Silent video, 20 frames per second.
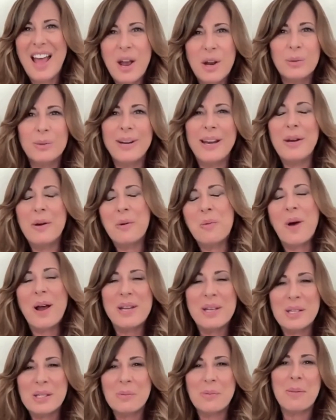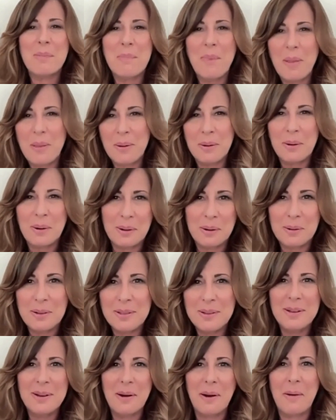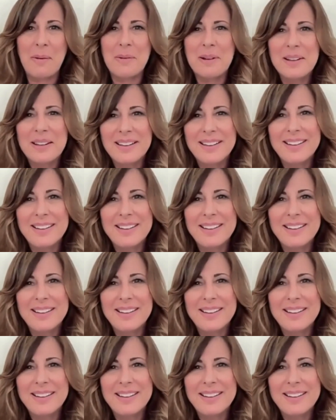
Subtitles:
creating oneness with Mother Earth, you know.